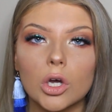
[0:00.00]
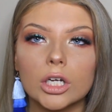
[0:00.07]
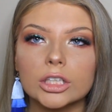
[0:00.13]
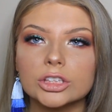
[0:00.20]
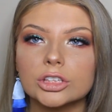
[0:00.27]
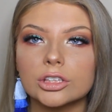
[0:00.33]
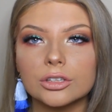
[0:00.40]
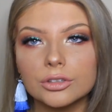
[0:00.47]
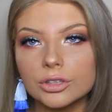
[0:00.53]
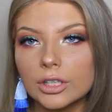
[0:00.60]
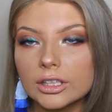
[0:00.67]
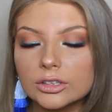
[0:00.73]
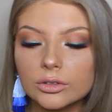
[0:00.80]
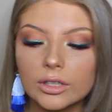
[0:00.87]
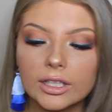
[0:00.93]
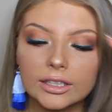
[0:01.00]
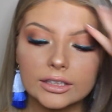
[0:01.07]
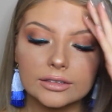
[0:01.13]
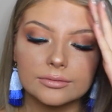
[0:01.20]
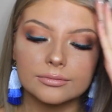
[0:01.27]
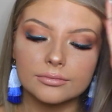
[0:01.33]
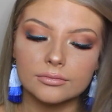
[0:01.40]
large so you guys would
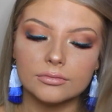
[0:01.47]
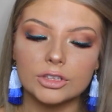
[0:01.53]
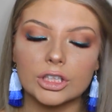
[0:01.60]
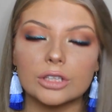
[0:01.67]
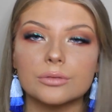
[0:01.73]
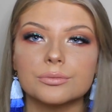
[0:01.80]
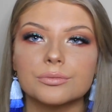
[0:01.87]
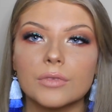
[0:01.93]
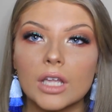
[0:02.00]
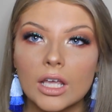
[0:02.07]
like, you know,